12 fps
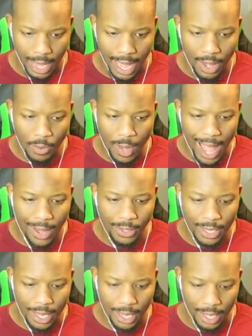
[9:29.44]
How, how
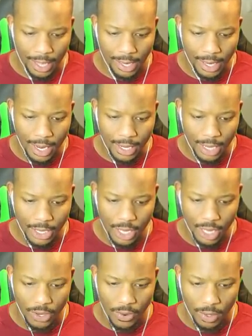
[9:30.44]
did, can I not, like,
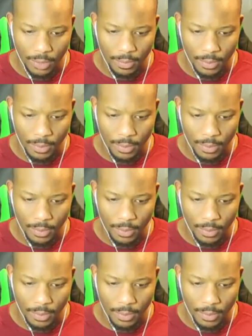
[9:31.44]
shut the door on